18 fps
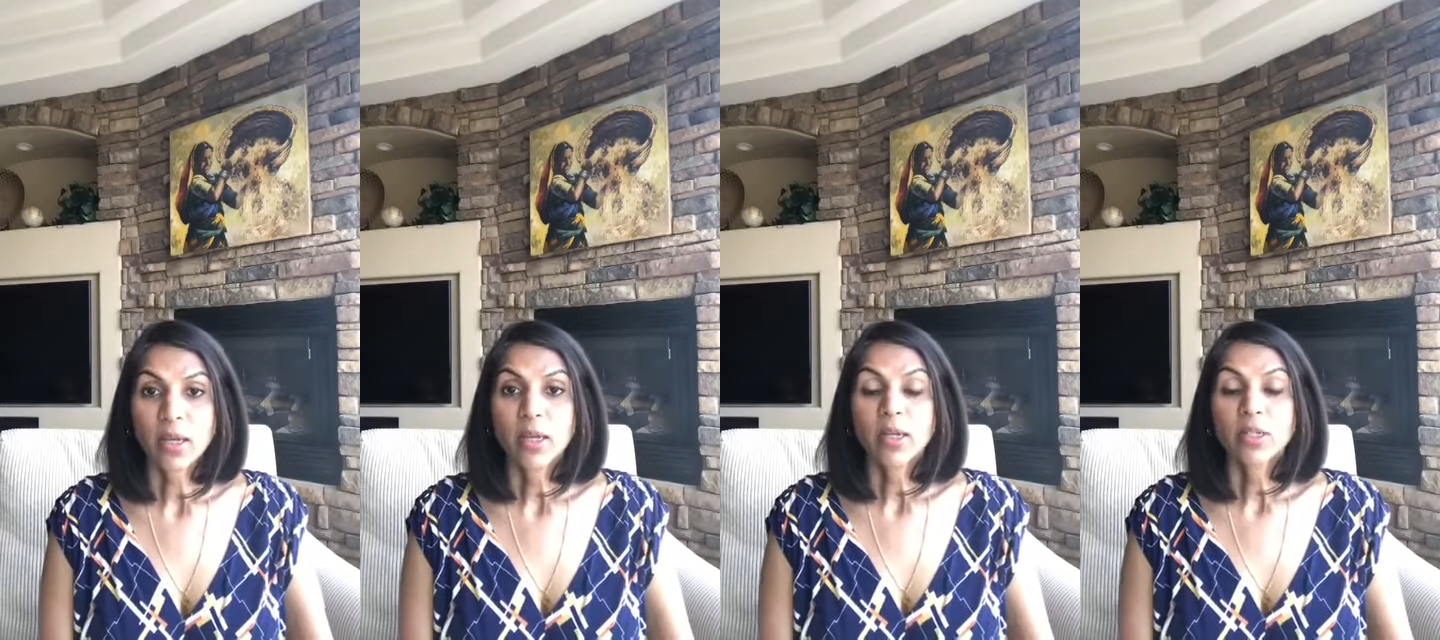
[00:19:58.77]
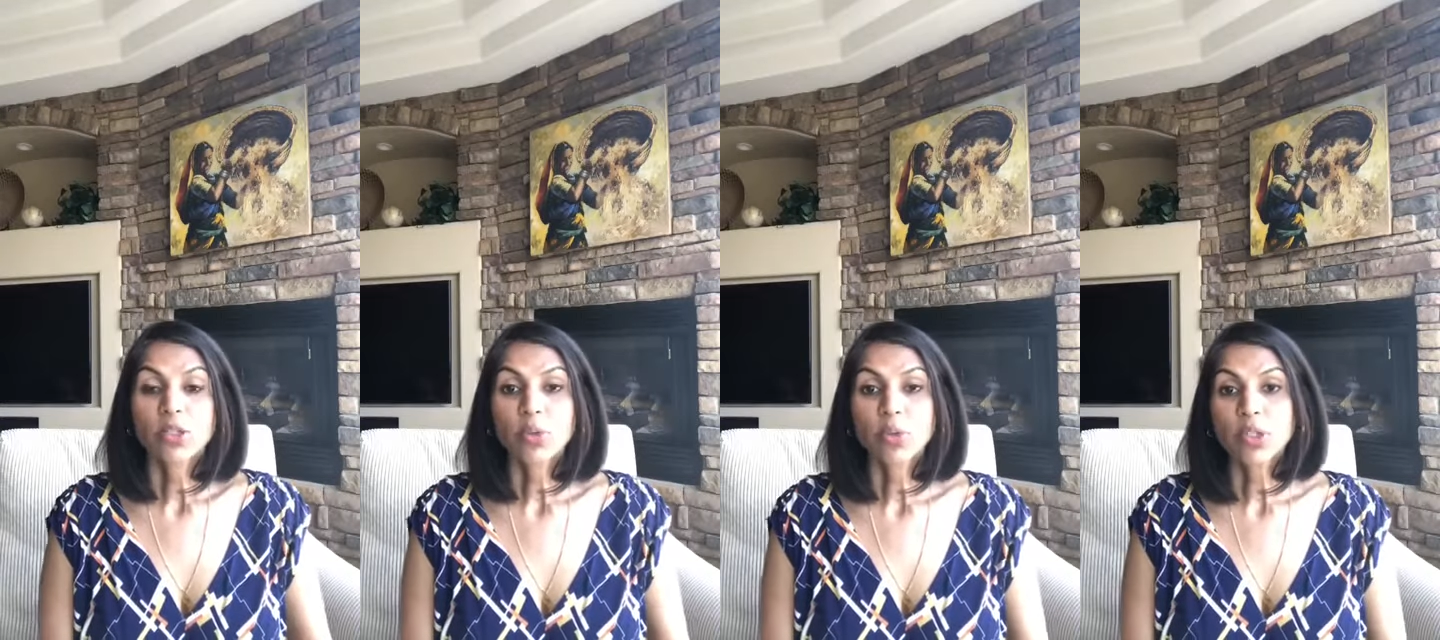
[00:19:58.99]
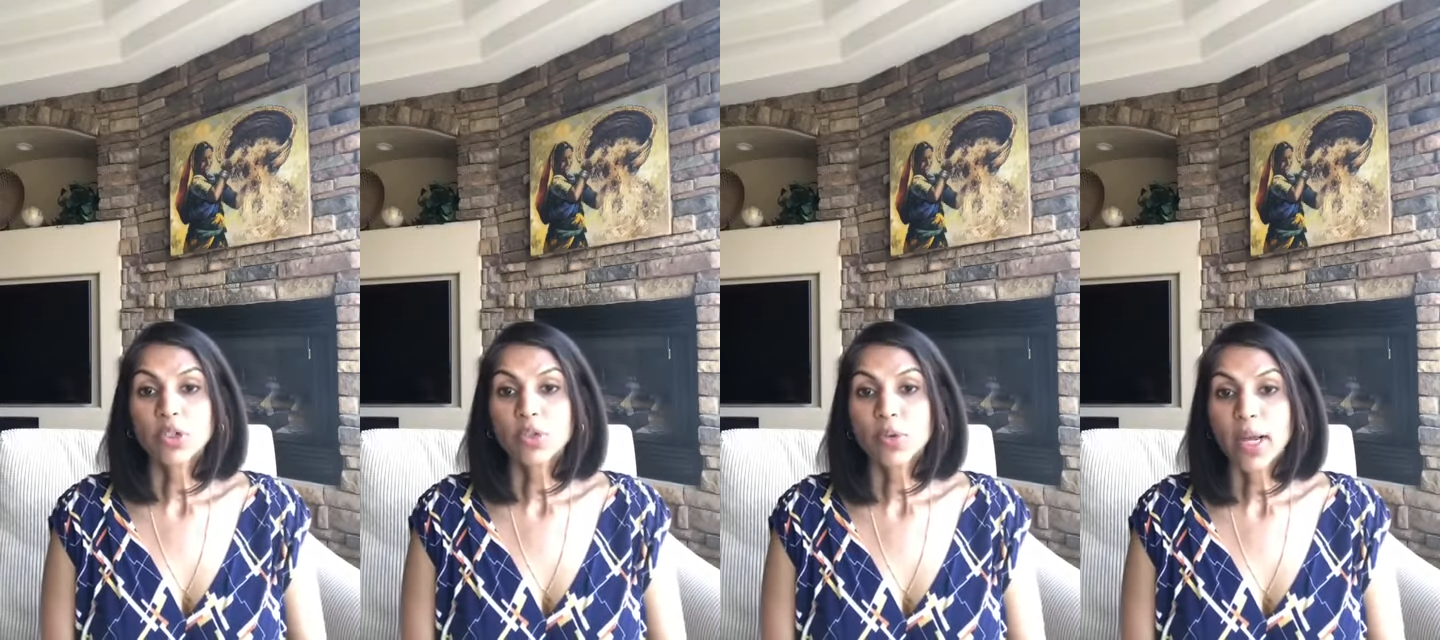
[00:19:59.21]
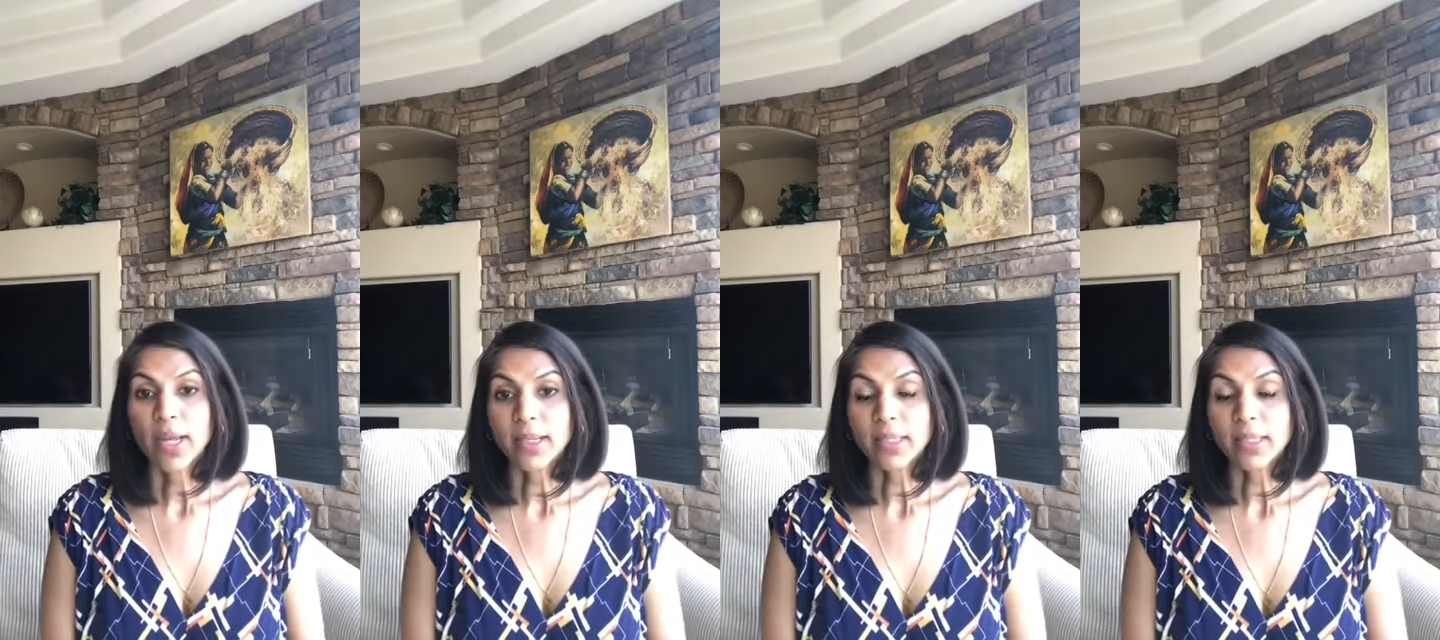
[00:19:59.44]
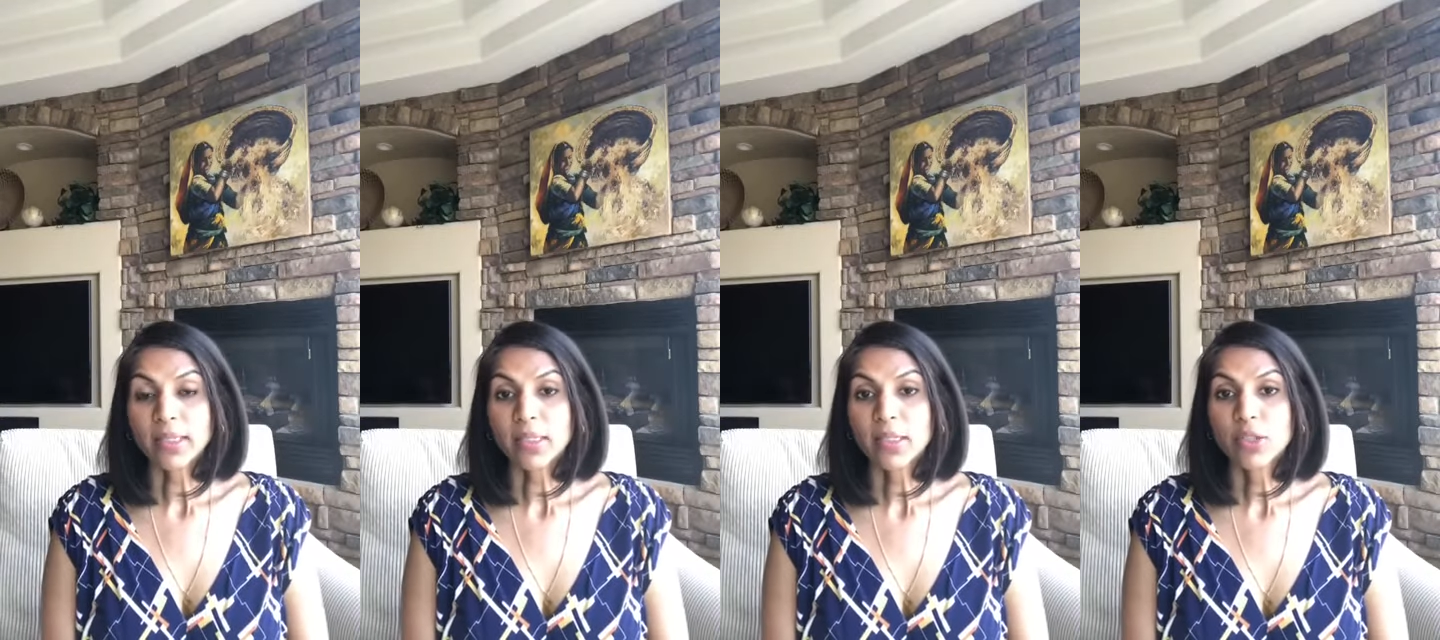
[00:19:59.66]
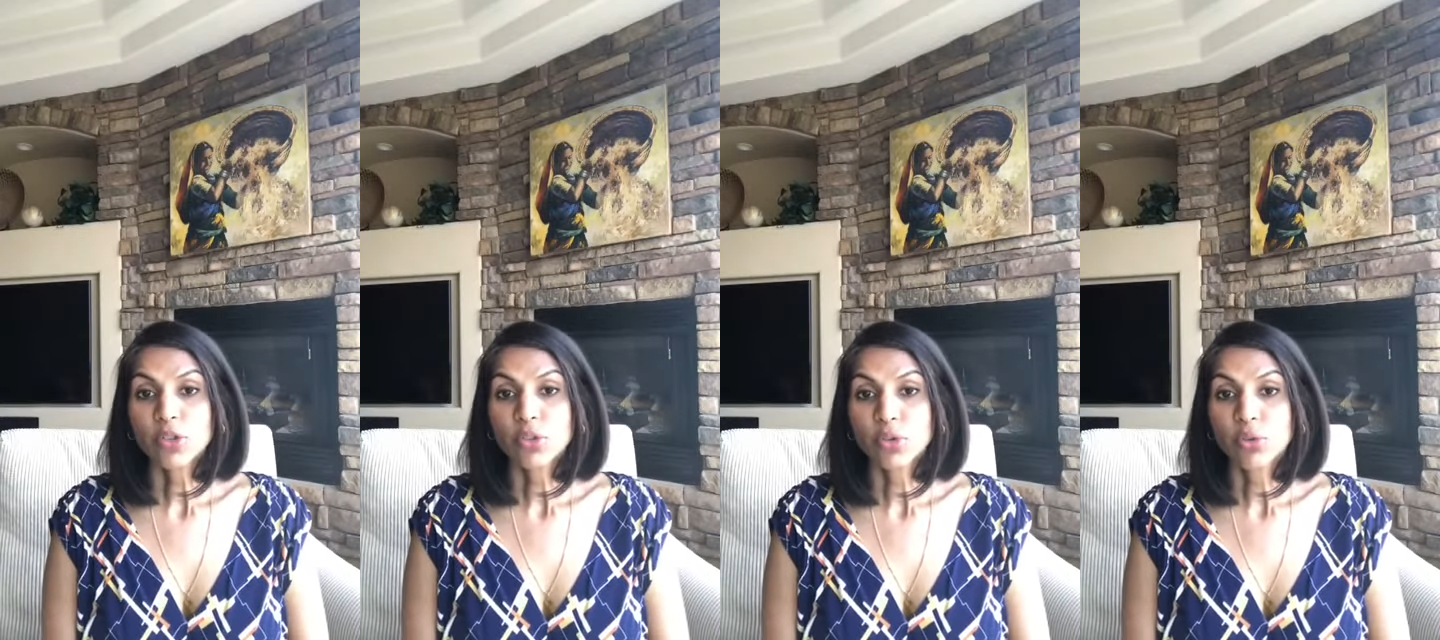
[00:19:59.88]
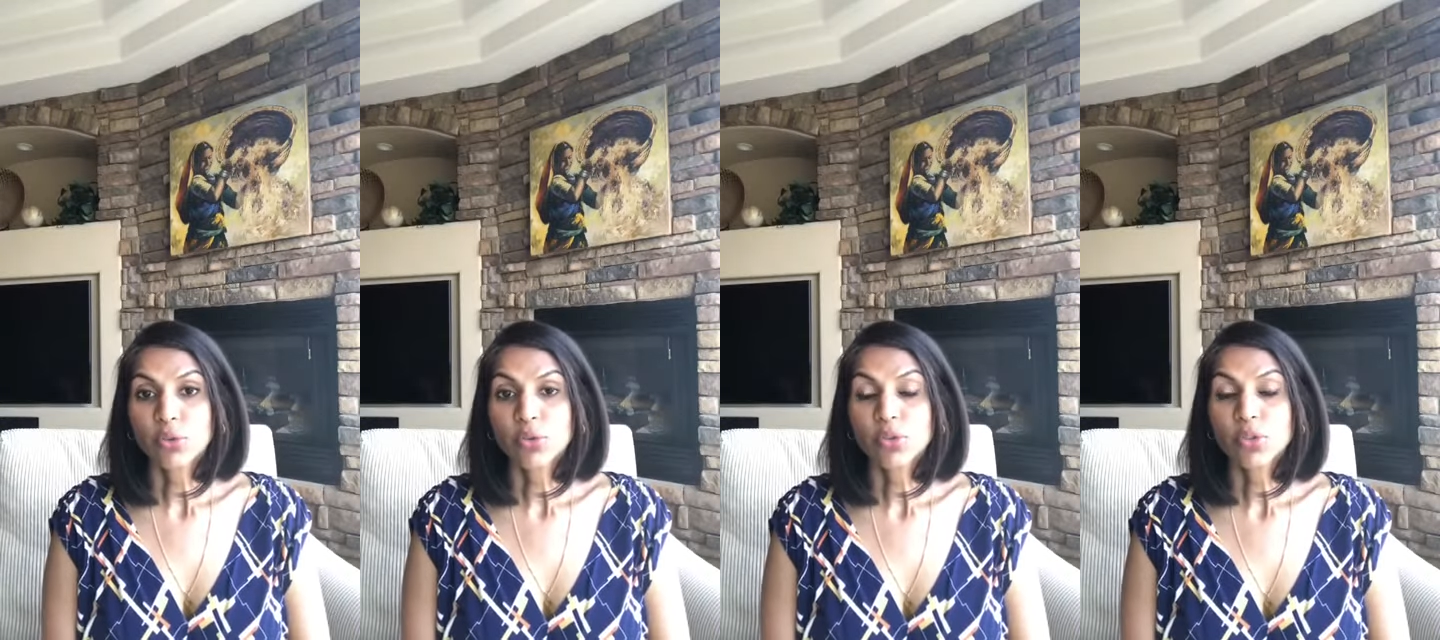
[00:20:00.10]
So astragalus is
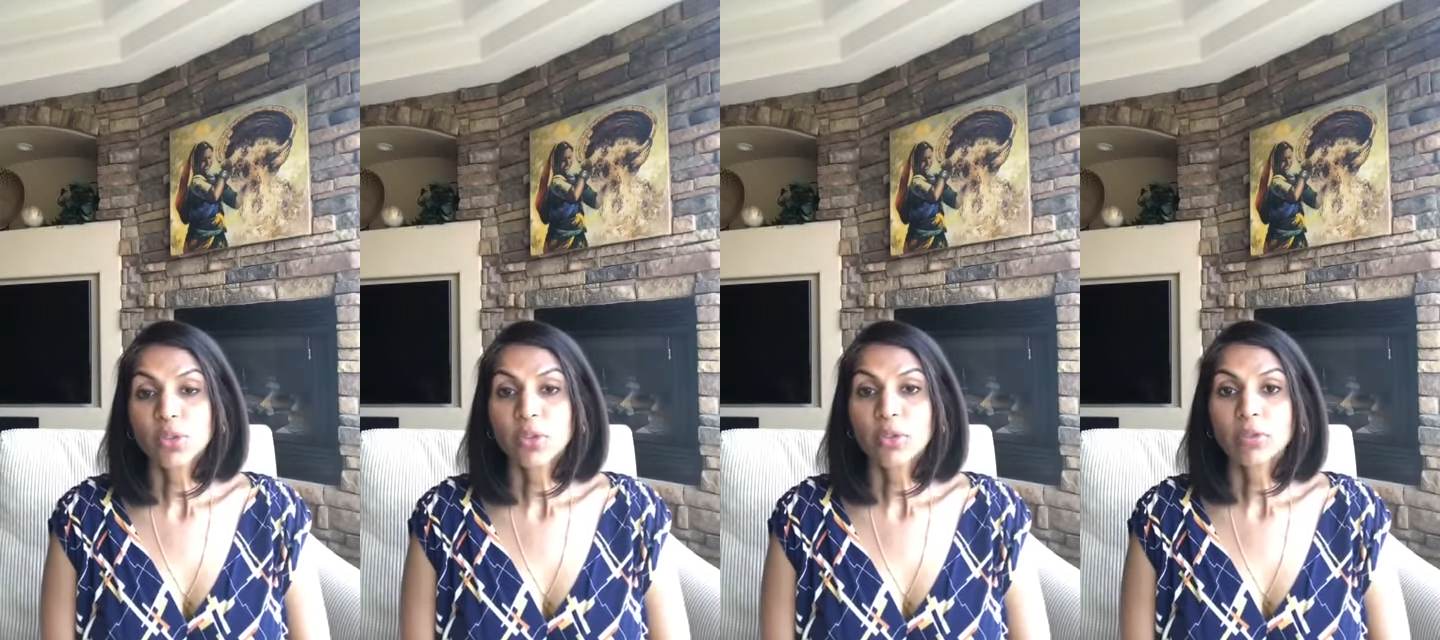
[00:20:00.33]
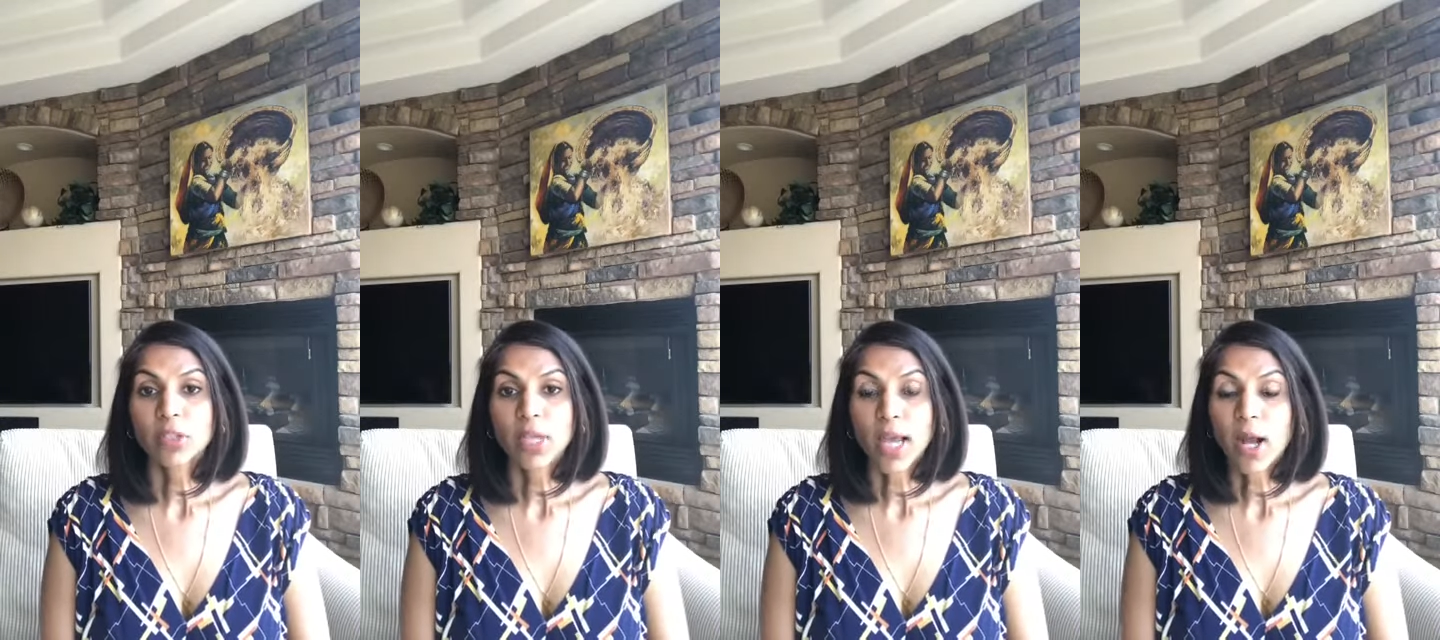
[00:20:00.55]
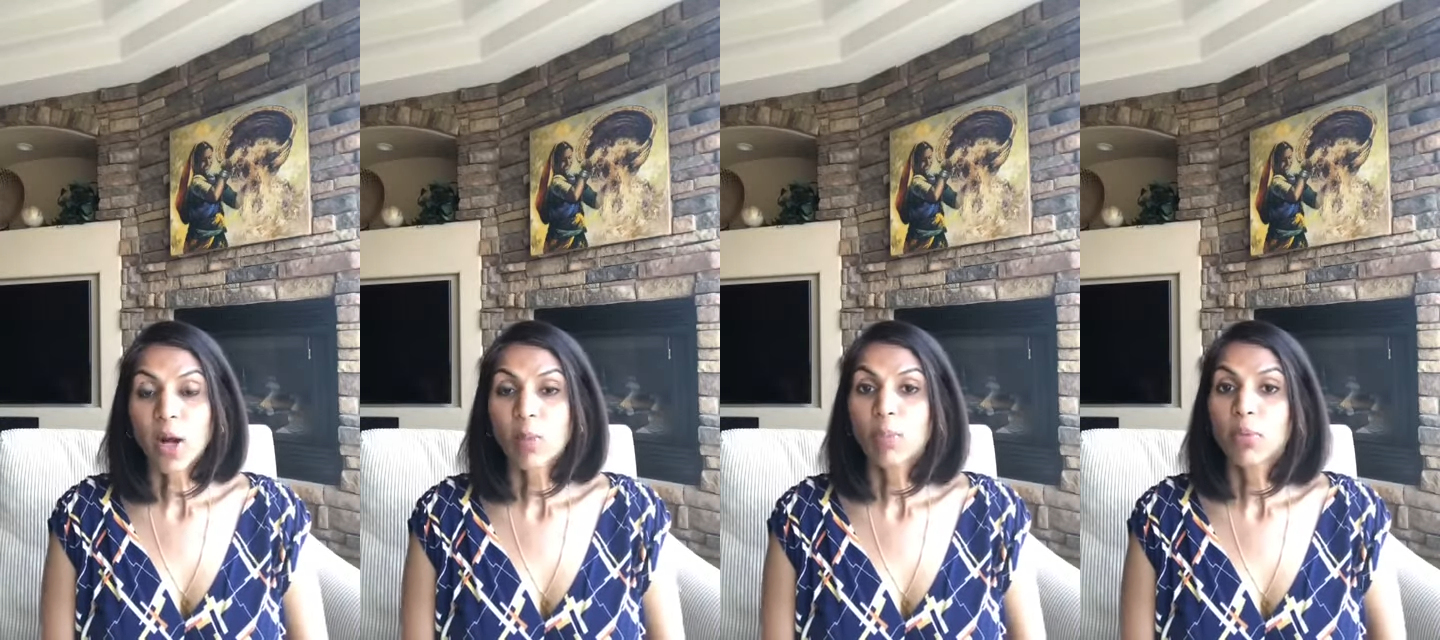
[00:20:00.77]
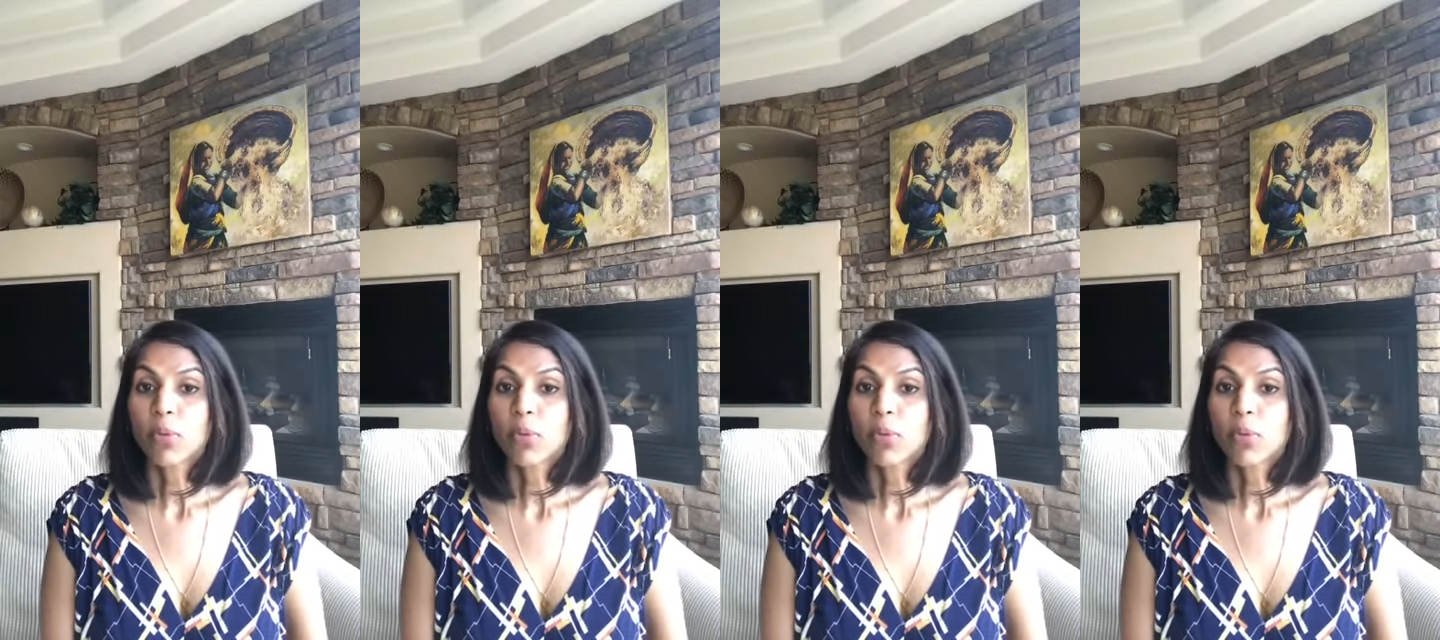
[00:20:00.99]
used to help